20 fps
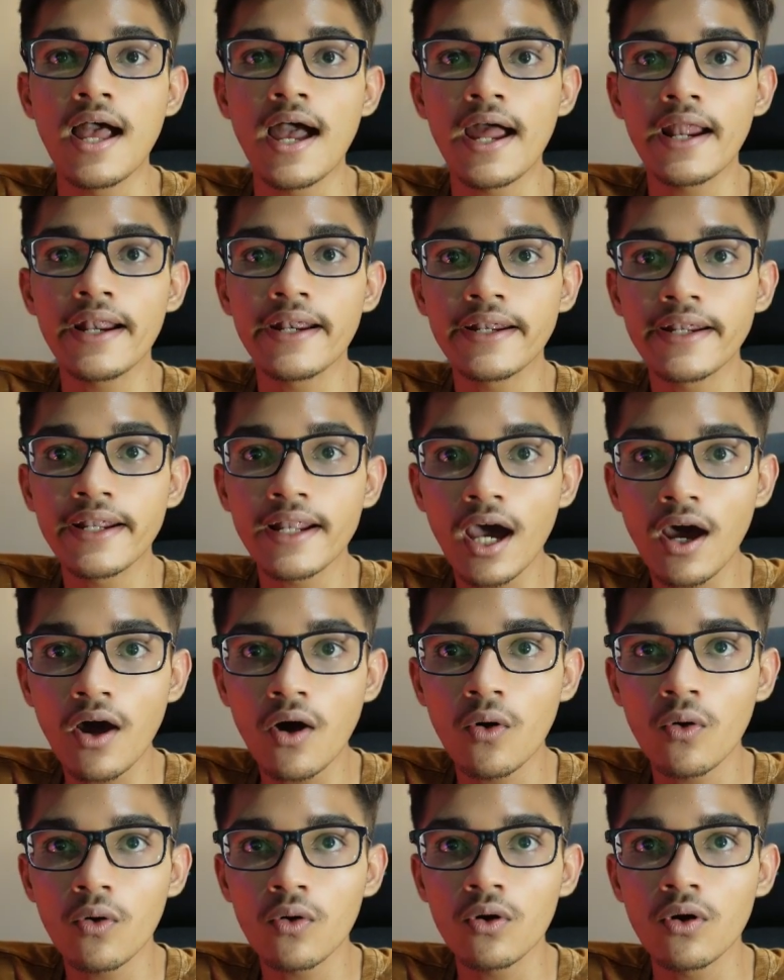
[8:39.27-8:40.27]
And
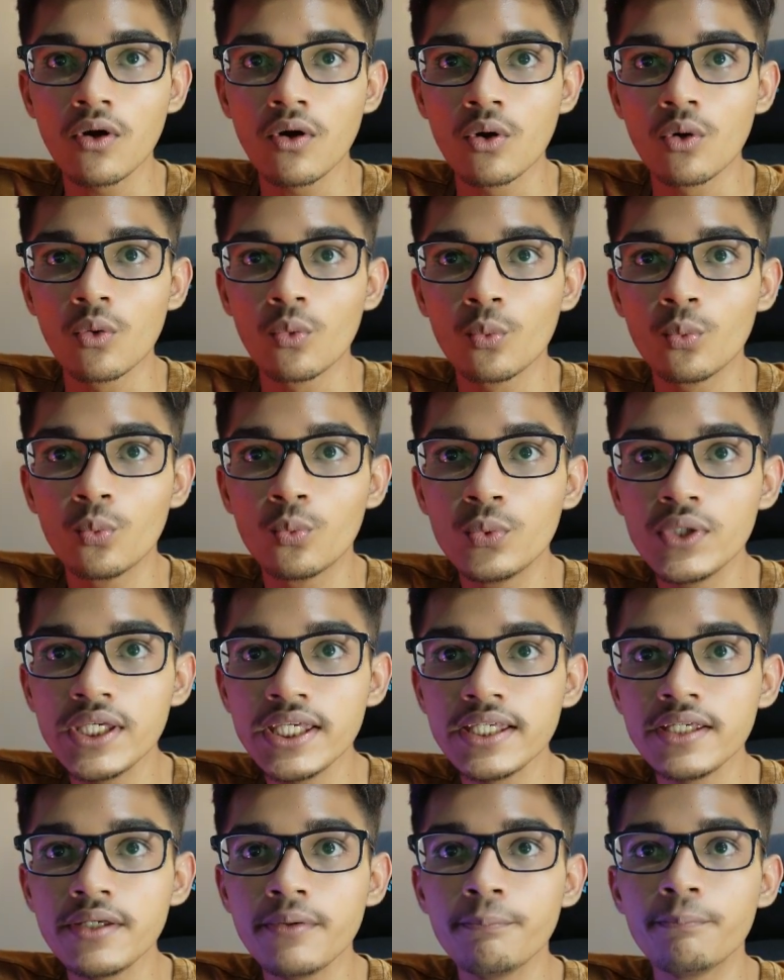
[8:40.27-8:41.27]
now
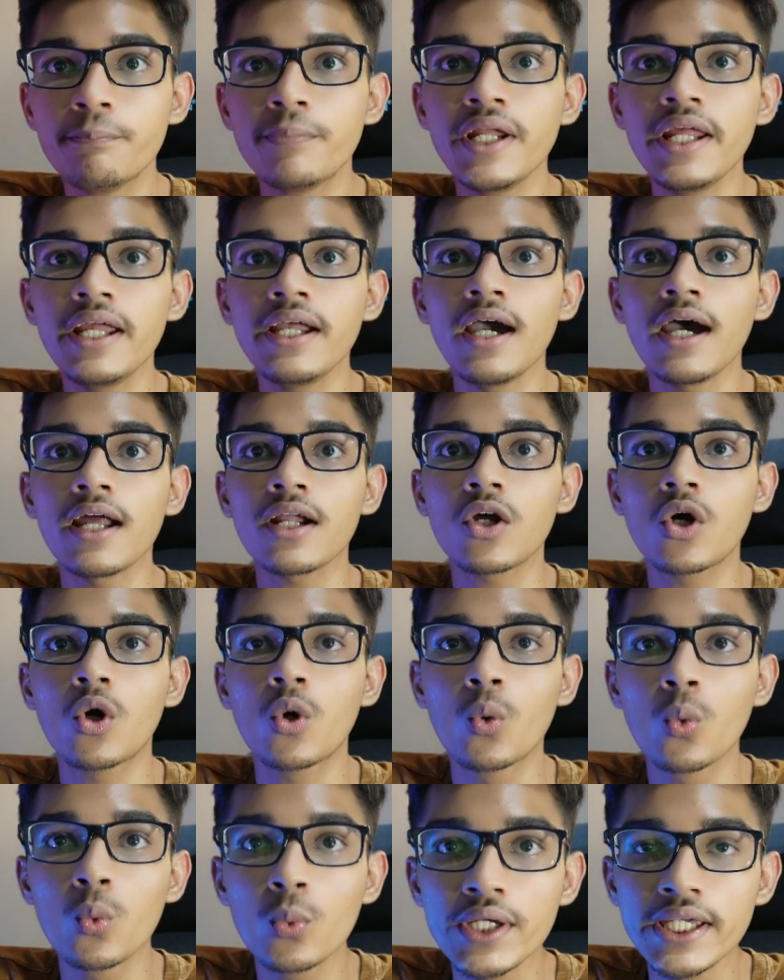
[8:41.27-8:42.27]
we bring our
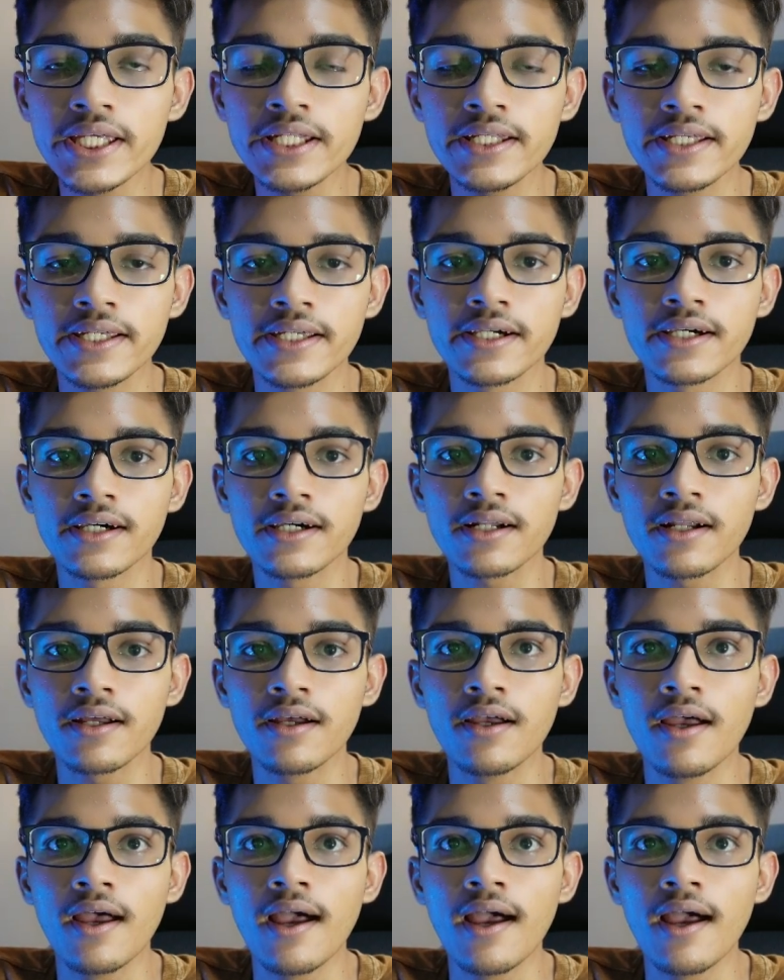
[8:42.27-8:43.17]
queen here,